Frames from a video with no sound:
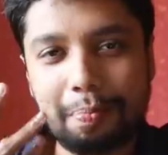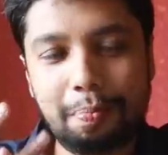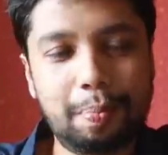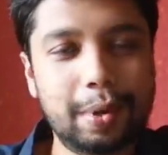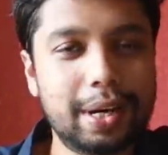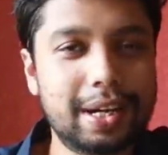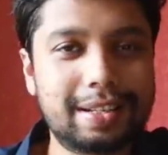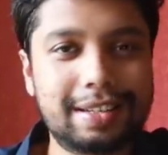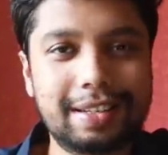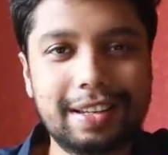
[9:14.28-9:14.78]
a
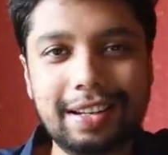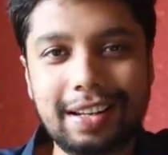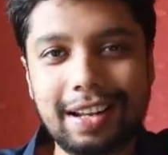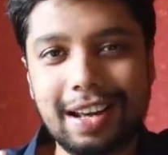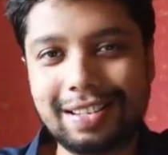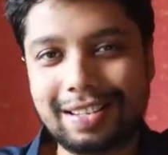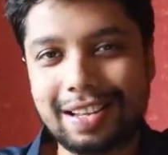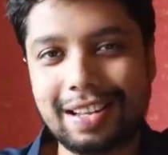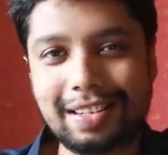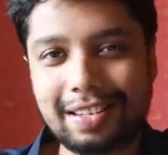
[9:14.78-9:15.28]

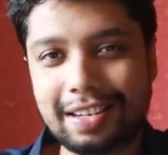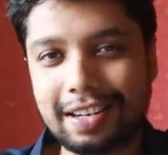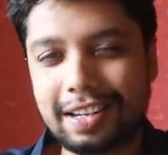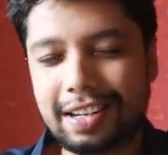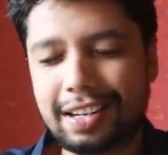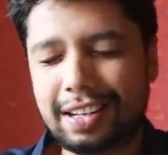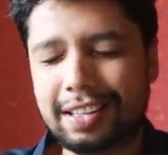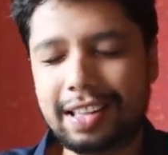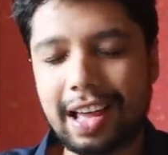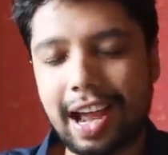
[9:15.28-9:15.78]
personal
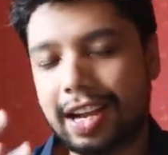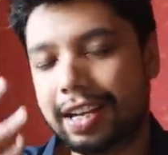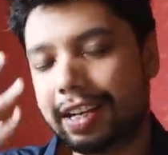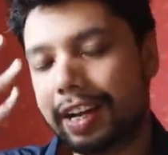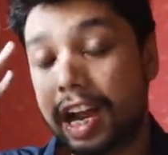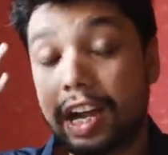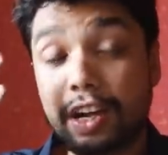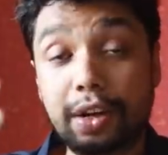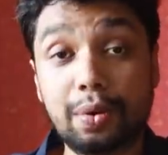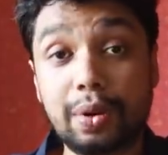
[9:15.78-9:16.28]
assistant that
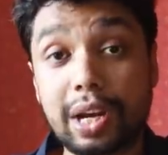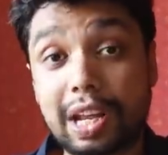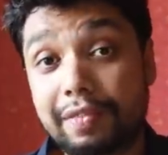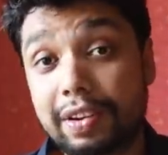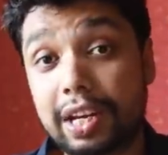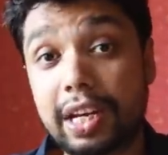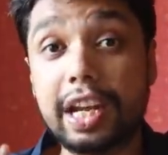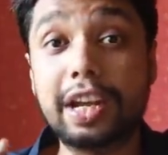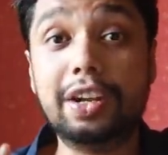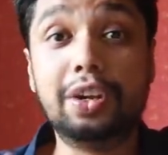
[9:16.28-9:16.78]
I don't
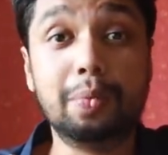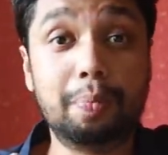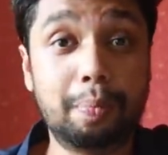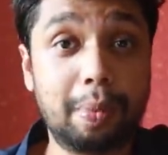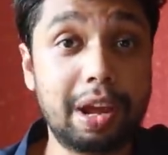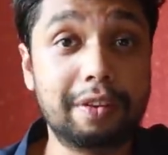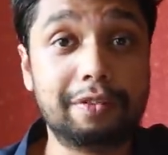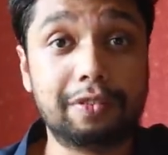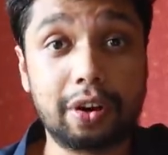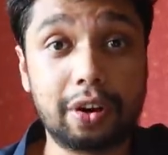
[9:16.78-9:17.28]
even need to
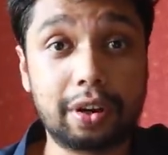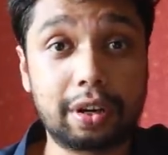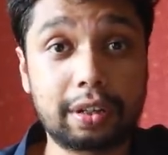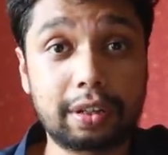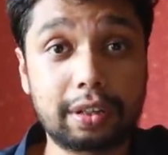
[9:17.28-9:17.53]
pay for.